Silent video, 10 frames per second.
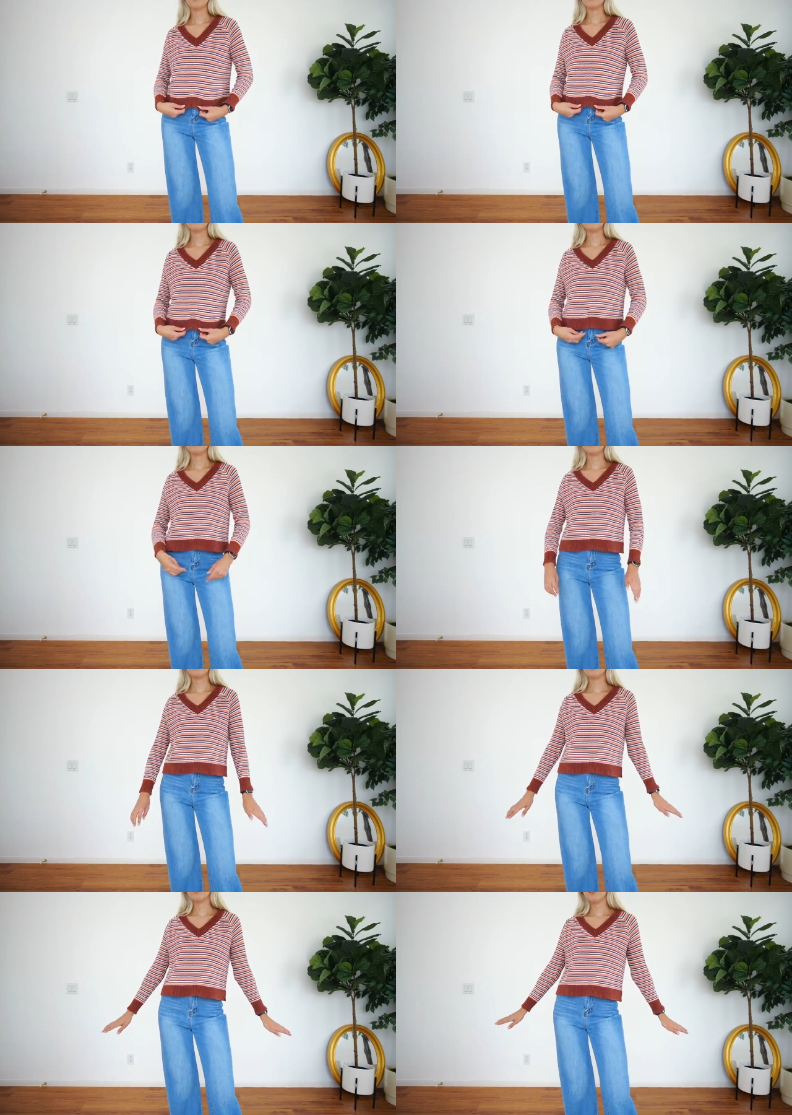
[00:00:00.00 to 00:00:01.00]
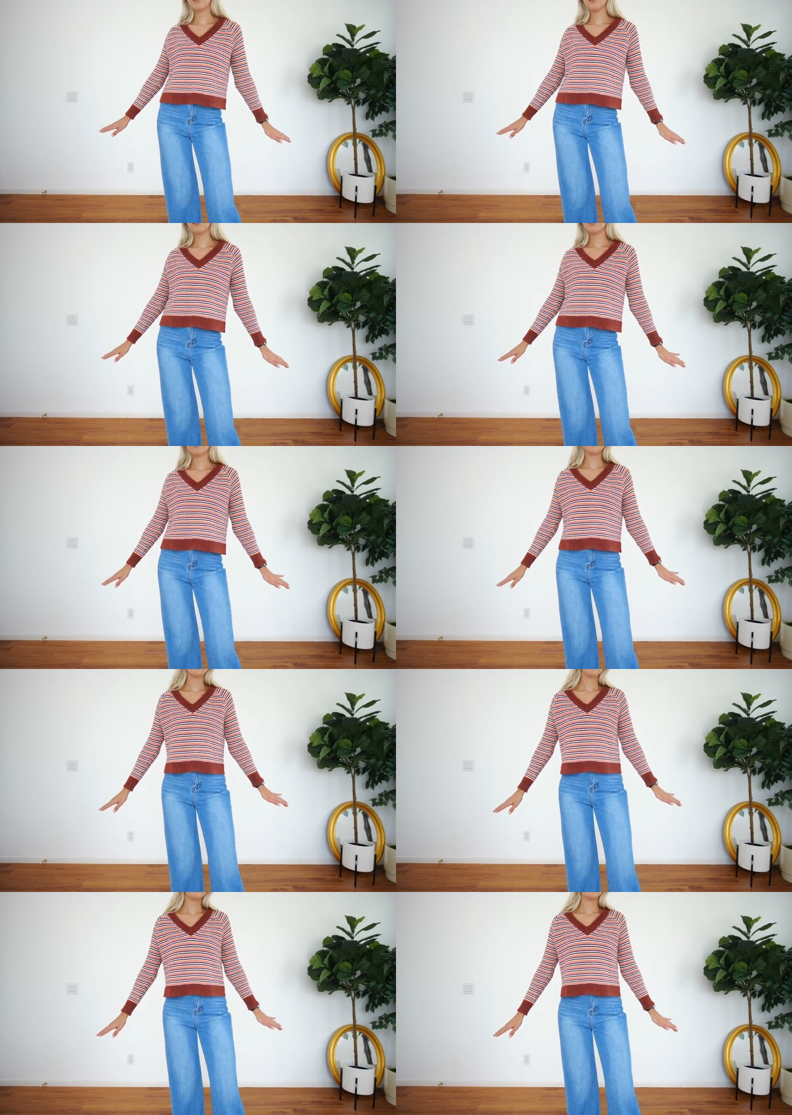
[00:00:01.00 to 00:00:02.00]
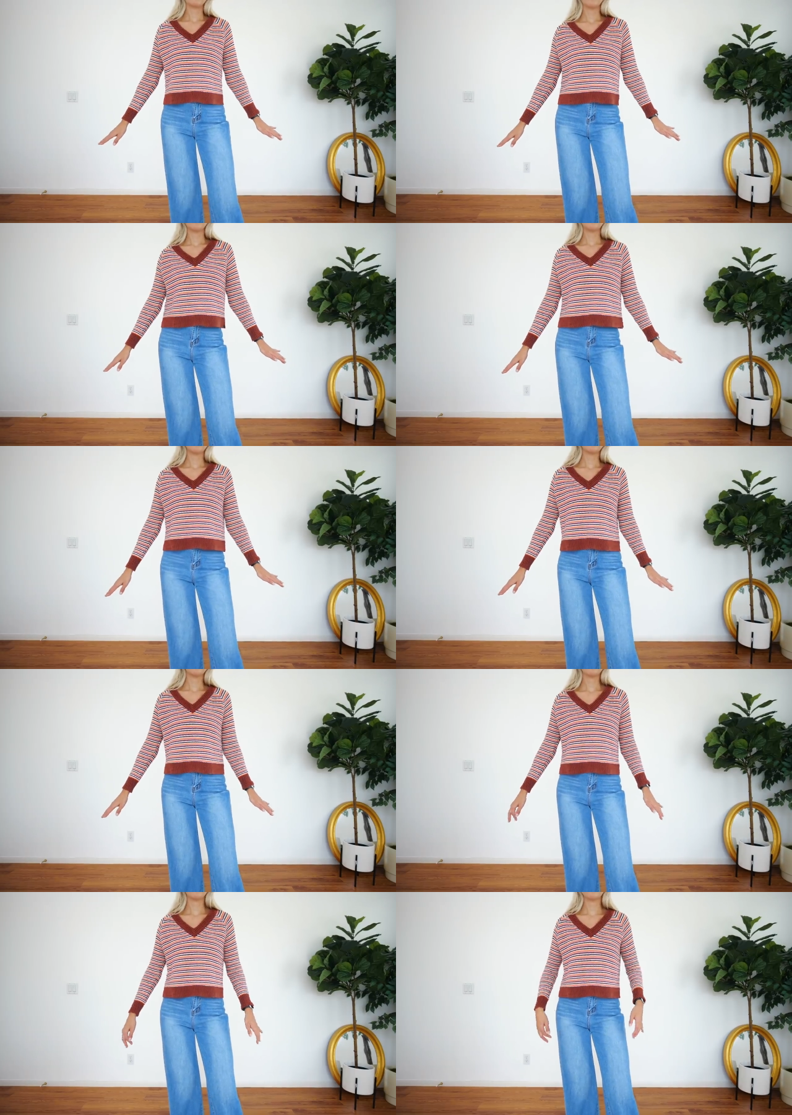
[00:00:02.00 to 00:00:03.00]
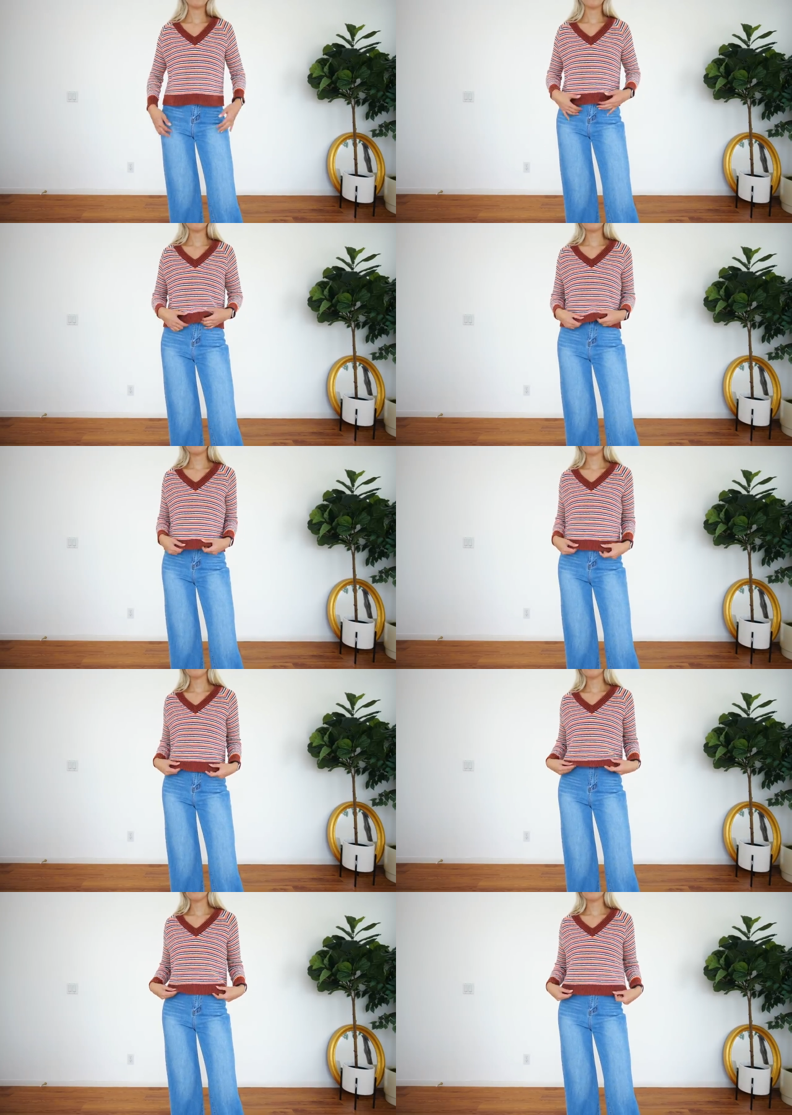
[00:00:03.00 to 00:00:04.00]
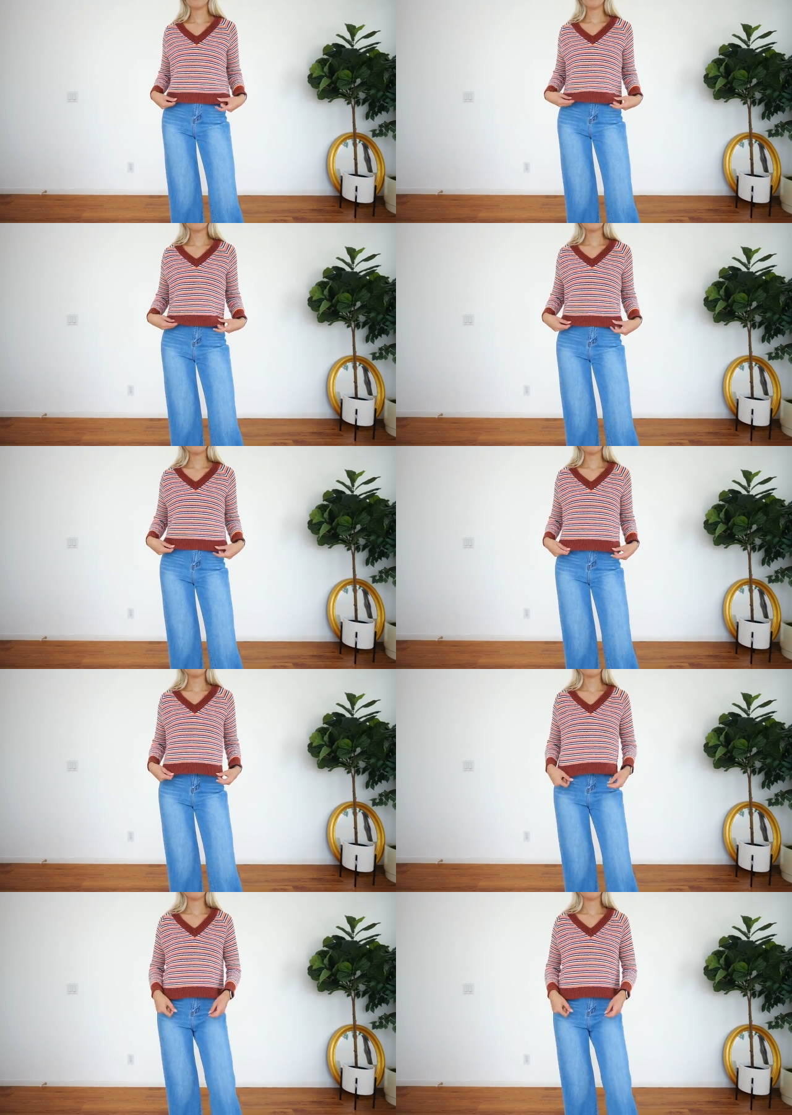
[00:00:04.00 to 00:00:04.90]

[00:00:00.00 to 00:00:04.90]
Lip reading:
[unreadable: no face in view]